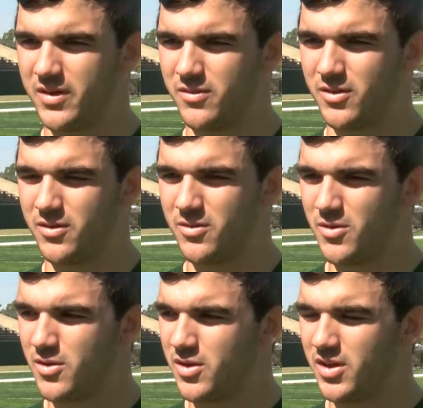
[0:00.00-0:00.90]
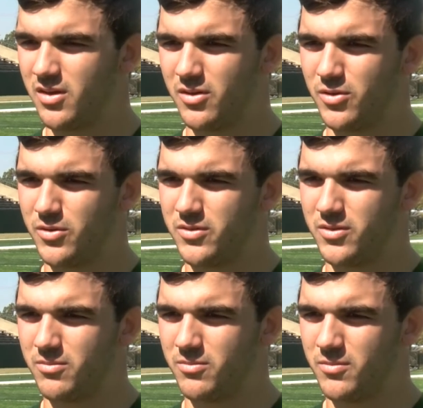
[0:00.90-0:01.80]
have to get loose
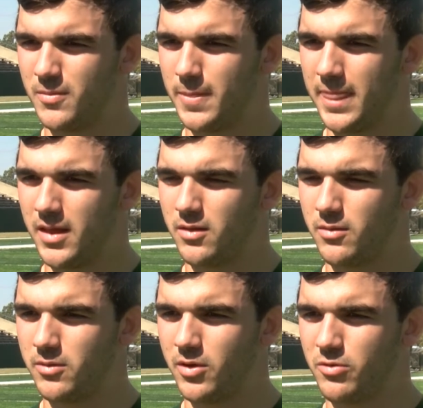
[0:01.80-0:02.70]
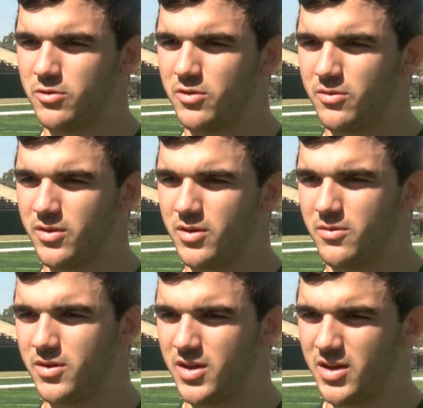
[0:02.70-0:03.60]
and know what you're doing
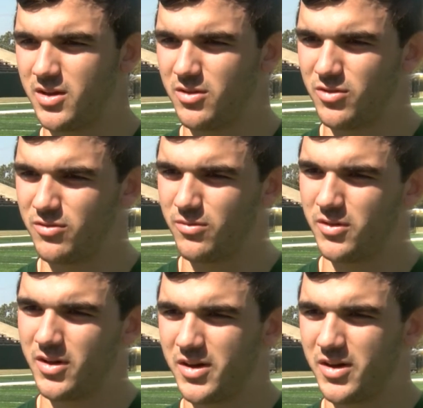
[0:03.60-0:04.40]
going in and just run the